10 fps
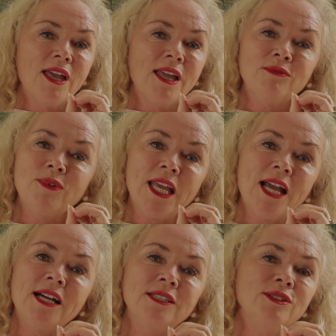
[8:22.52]
And we
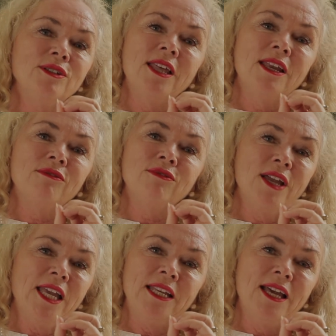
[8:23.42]
can't do that if we're
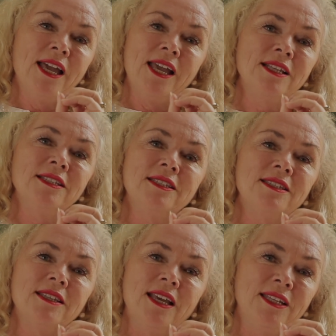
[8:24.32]
in our
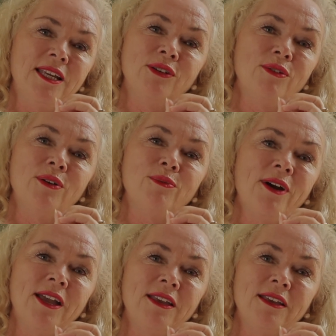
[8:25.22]
heads and in our own
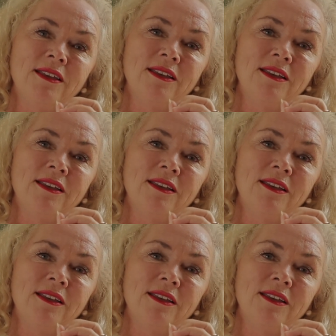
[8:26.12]
way.